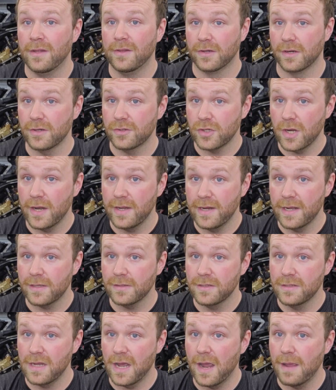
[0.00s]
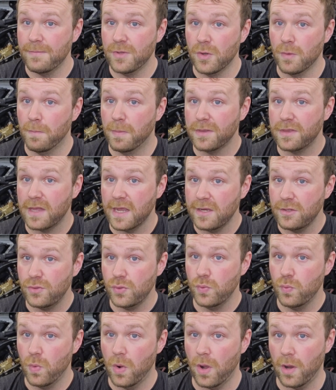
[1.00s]
They're going to try and nickel and dime you, but they
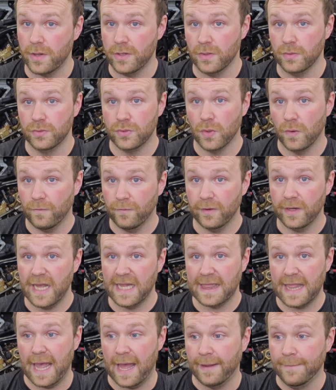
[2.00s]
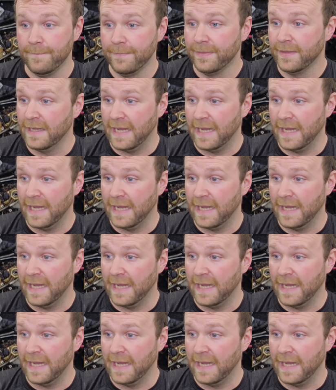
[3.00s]
do want you. Don't forget that.